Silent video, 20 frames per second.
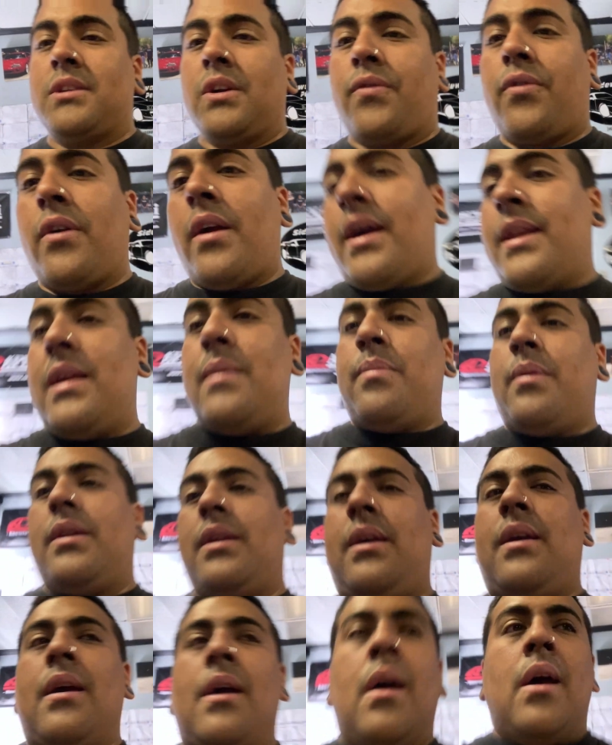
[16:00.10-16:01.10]
for
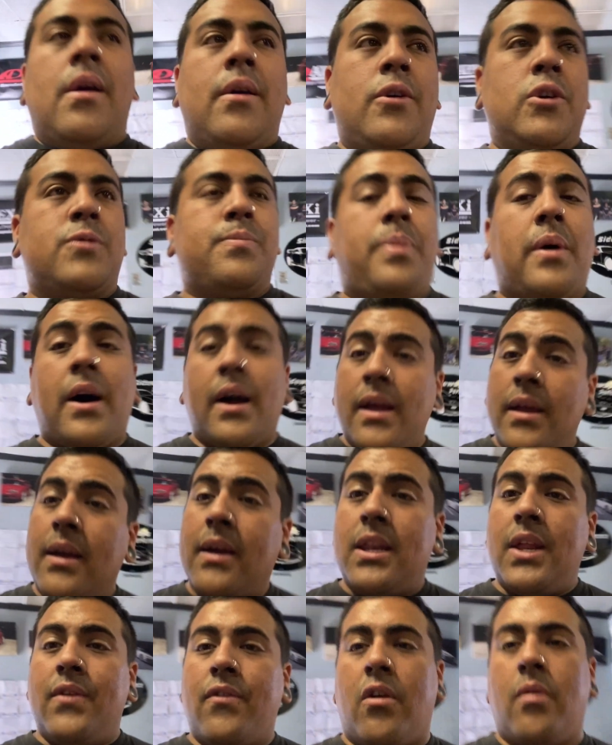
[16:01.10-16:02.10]
anybody who's buying
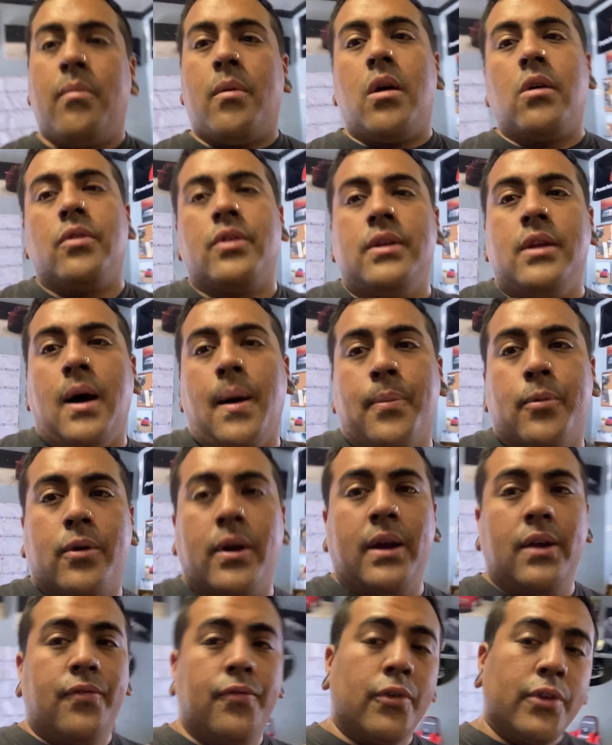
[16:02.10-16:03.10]
any of our Marlin
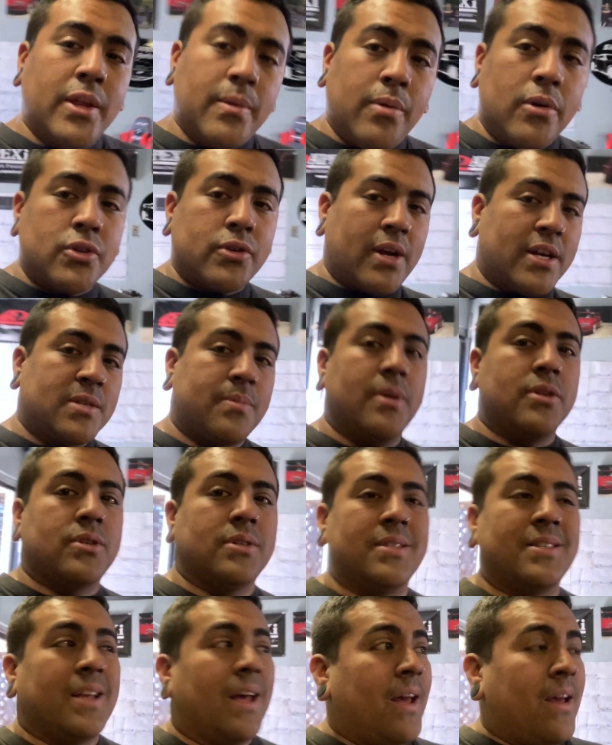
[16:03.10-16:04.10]
upgrade fully built
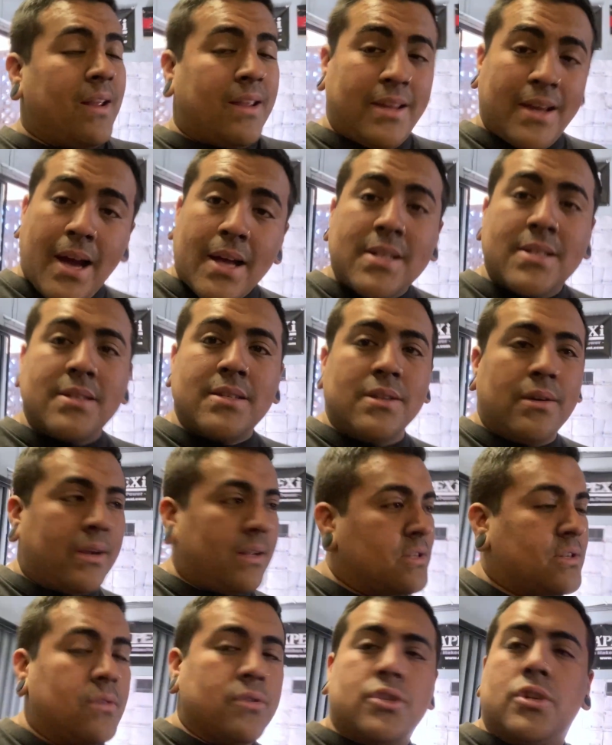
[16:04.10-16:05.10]
transmissions, yes, you can
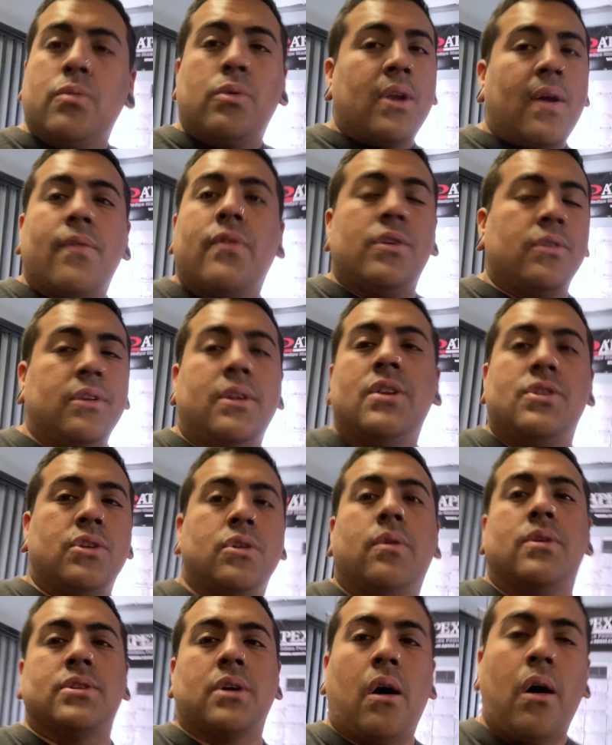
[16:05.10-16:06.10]
still do whatever you need to
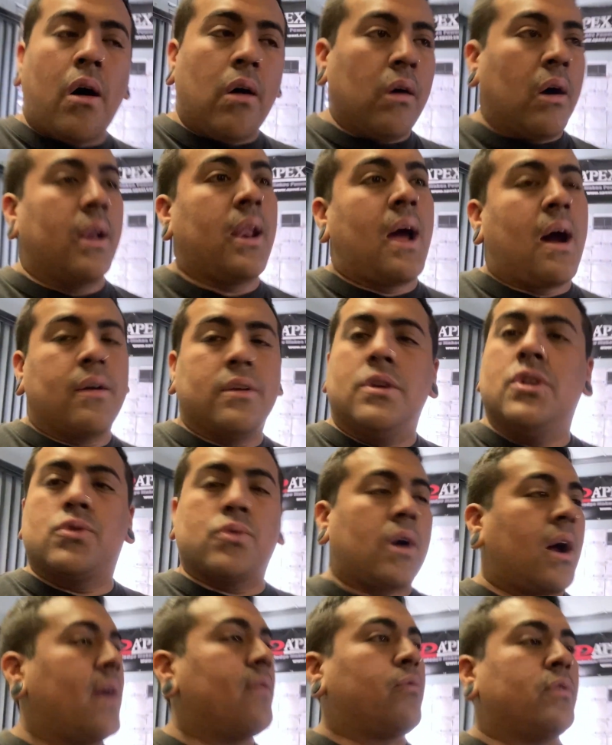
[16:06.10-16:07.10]
do. It's all on how you
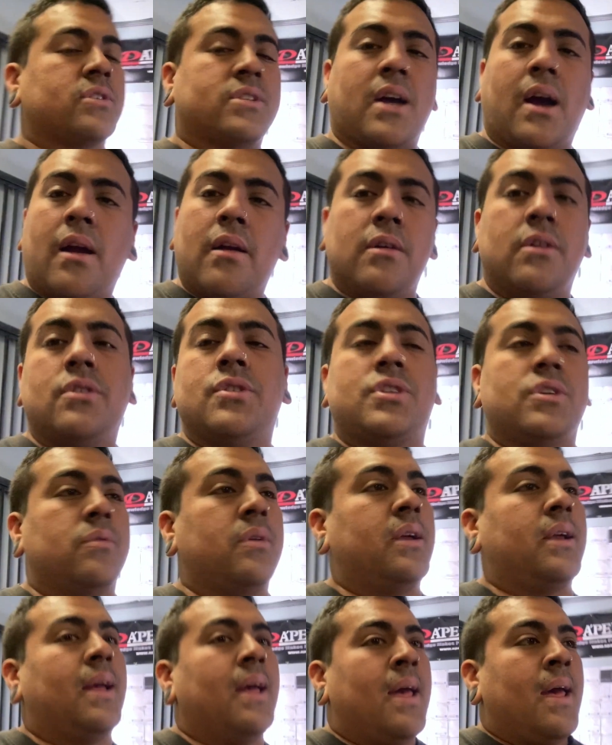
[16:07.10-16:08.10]
drive, what tire you're
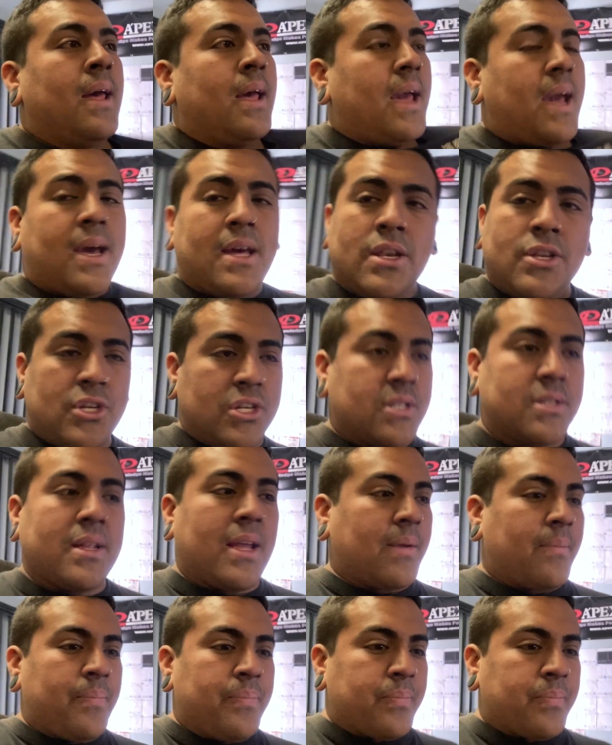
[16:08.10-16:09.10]
doing, and just like